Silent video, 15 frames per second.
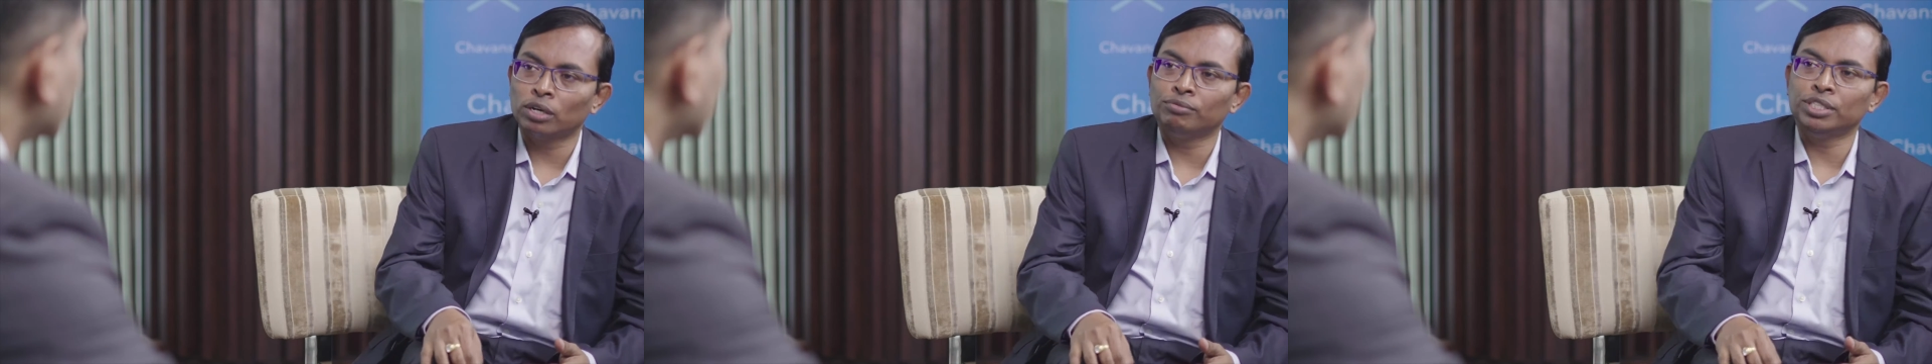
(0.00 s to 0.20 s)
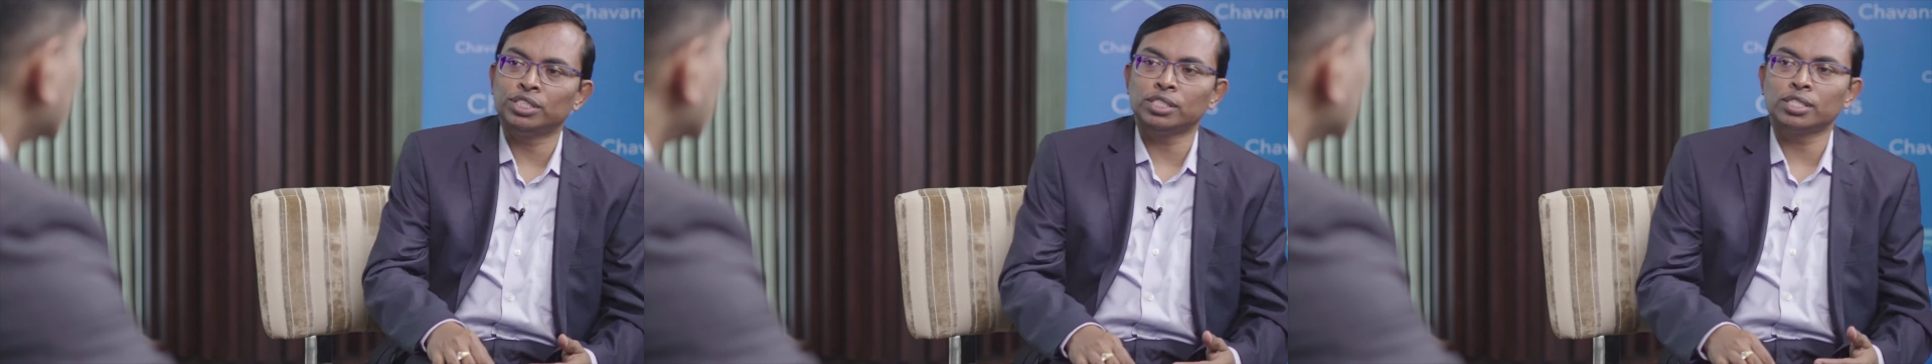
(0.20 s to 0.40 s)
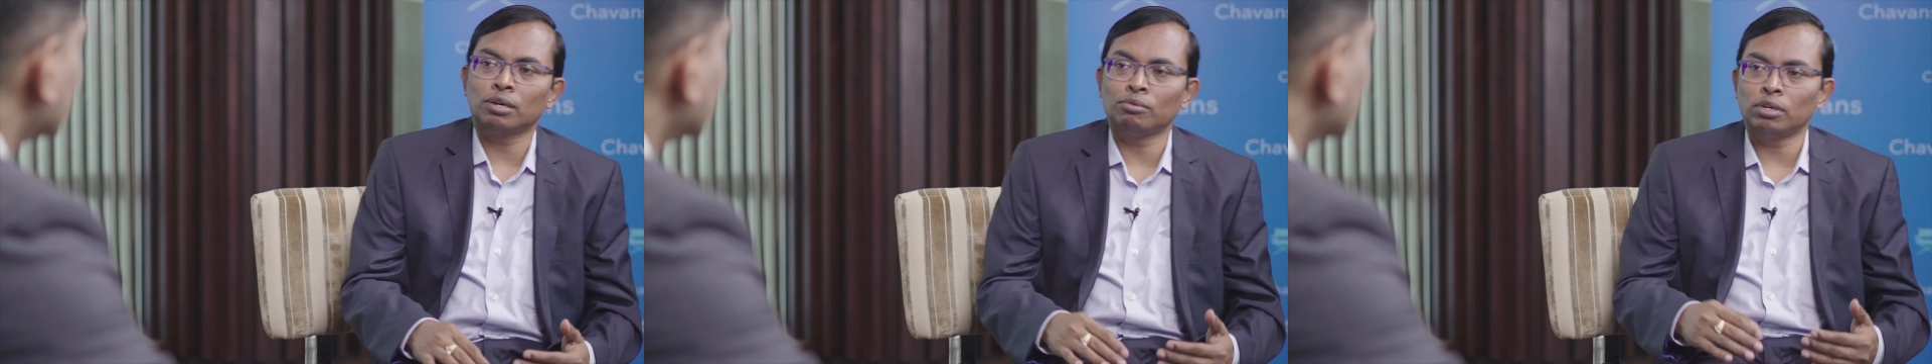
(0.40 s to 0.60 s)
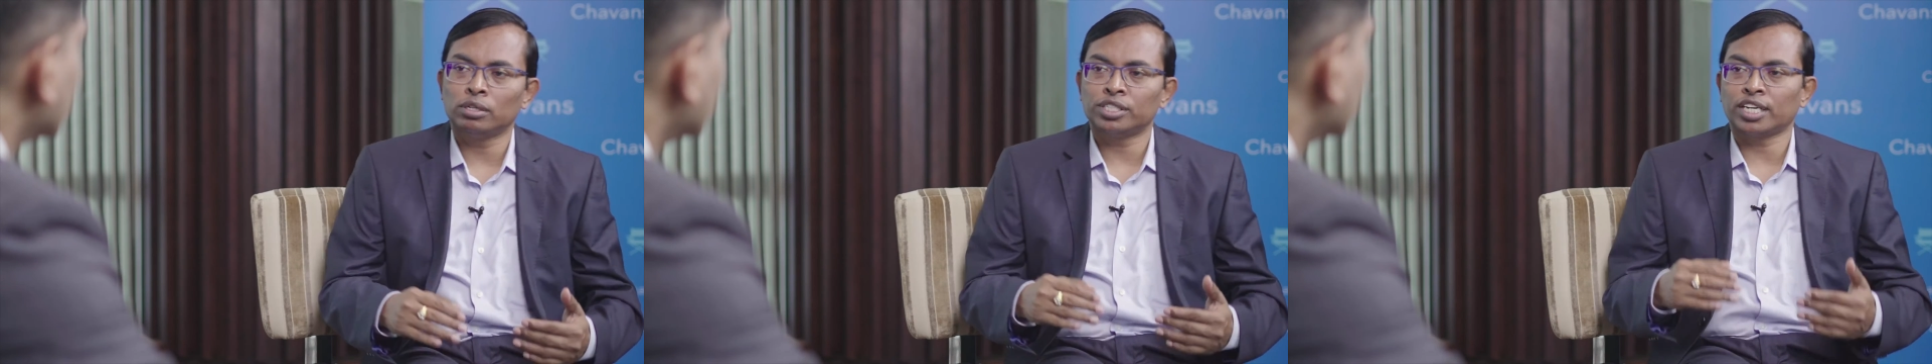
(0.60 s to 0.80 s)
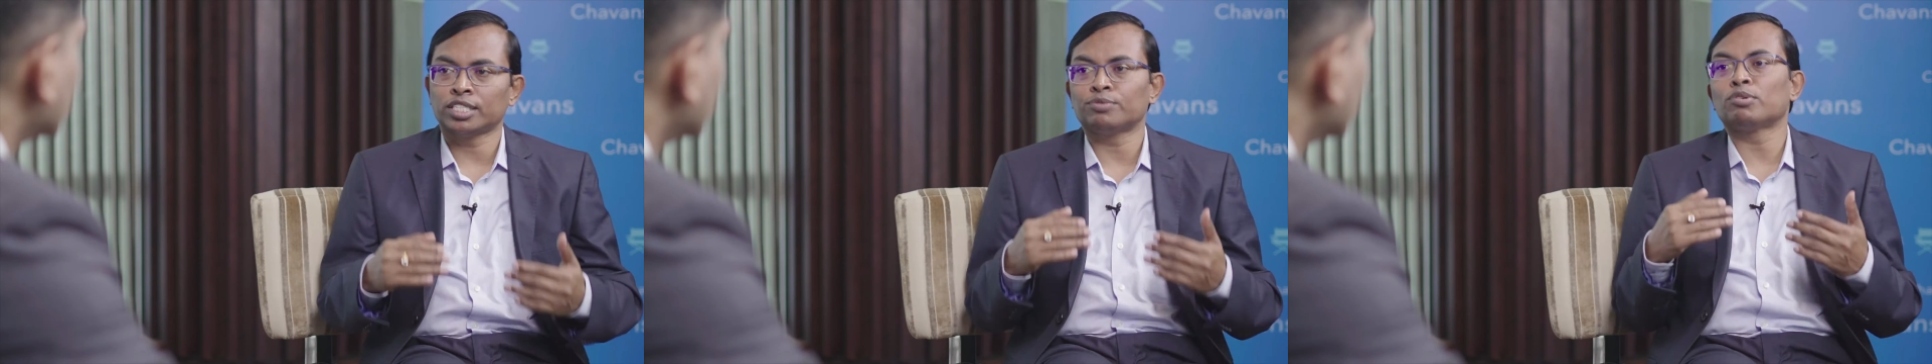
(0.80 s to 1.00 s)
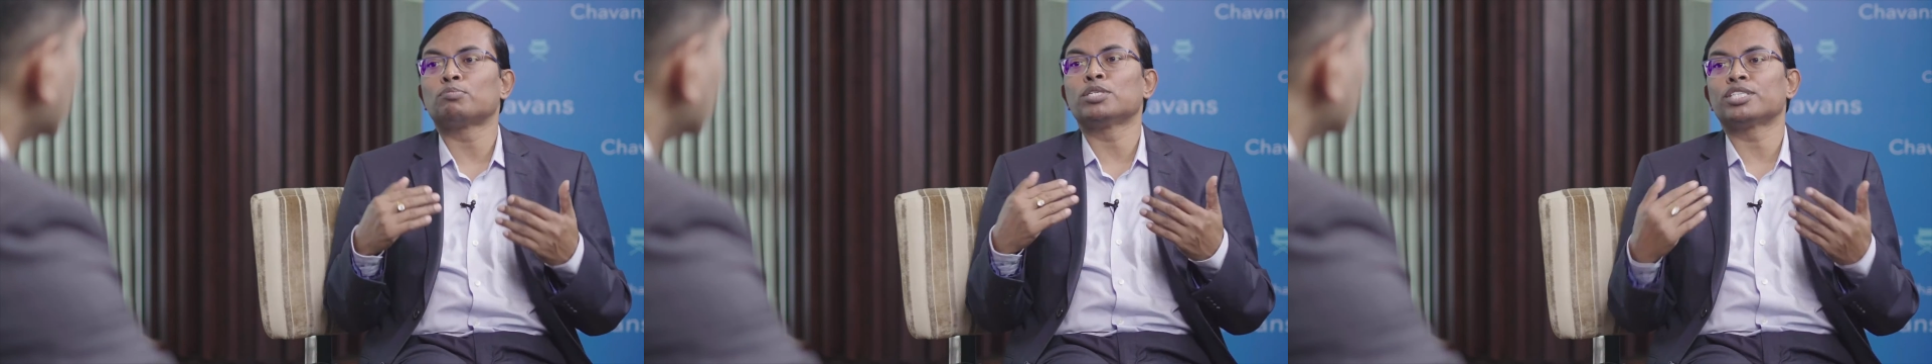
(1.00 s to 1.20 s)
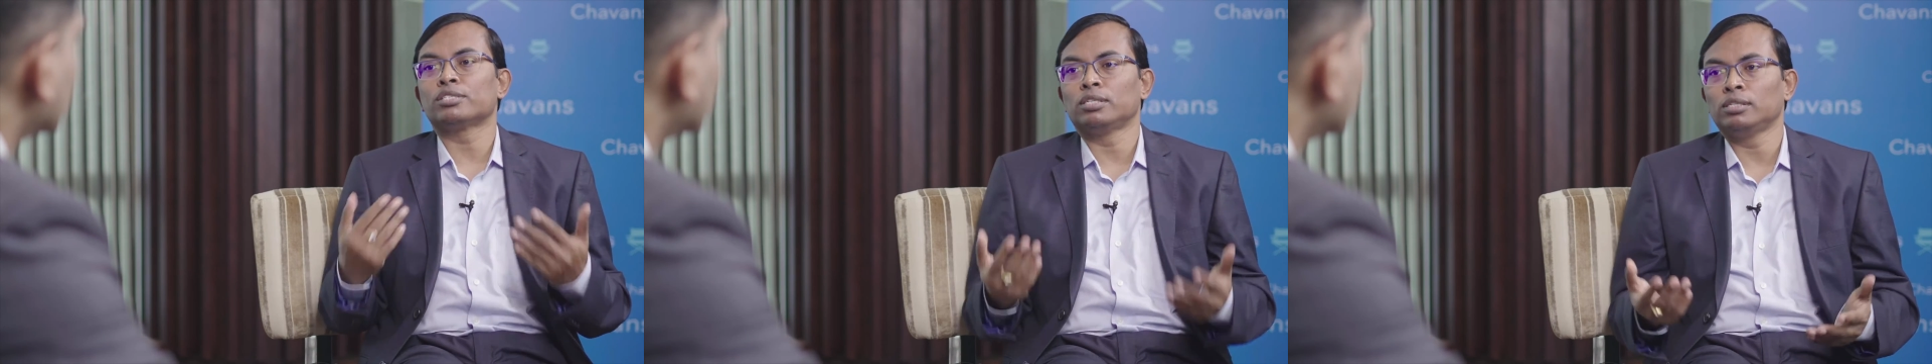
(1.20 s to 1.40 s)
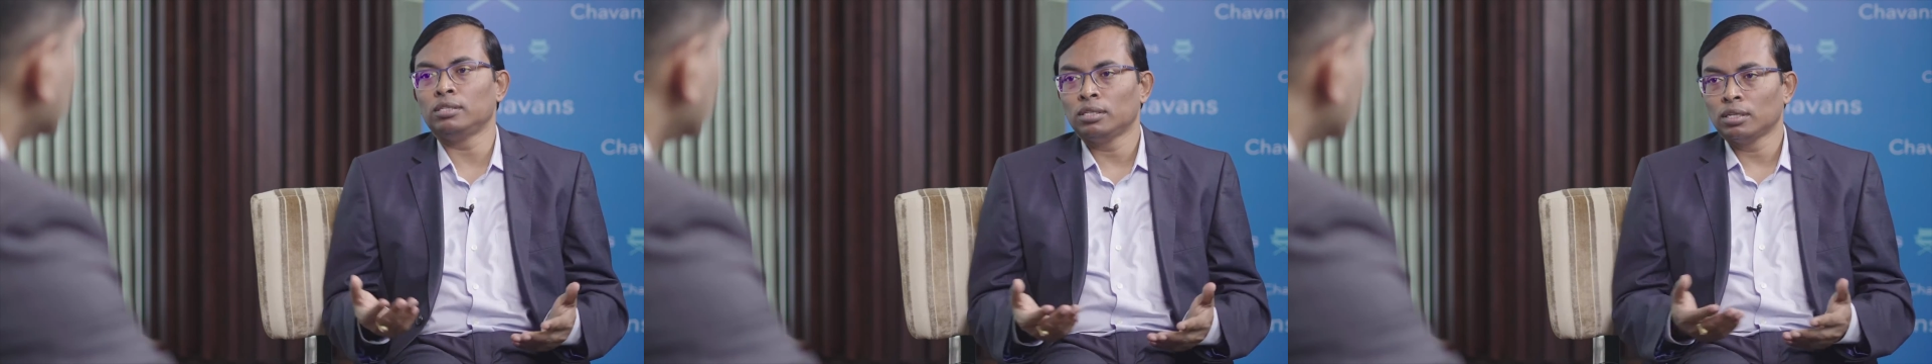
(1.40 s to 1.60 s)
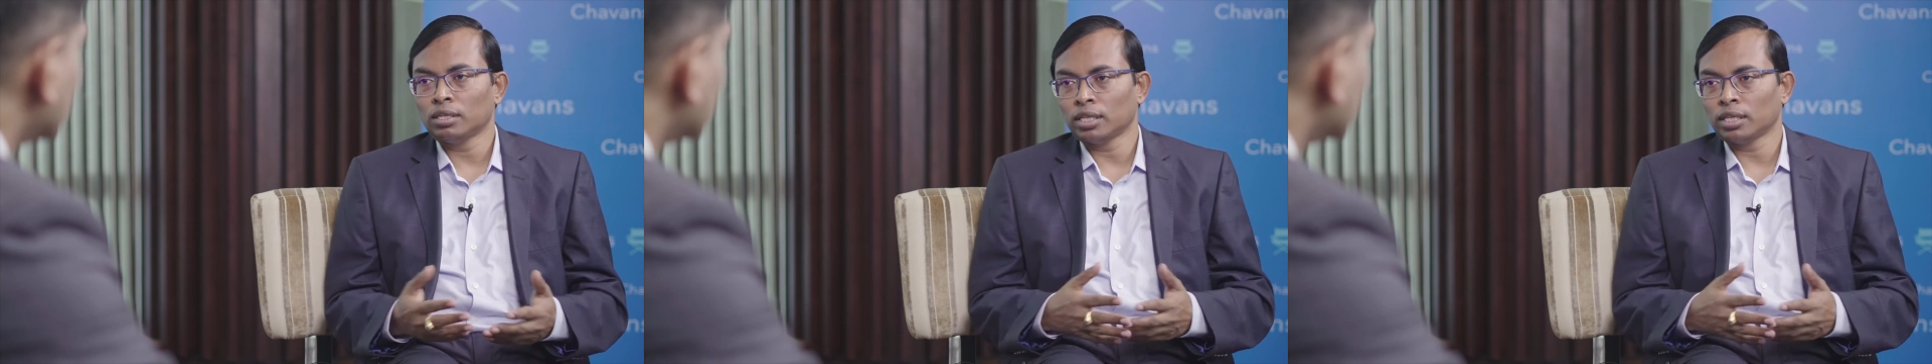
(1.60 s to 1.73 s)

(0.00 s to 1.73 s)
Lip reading: which is our transformational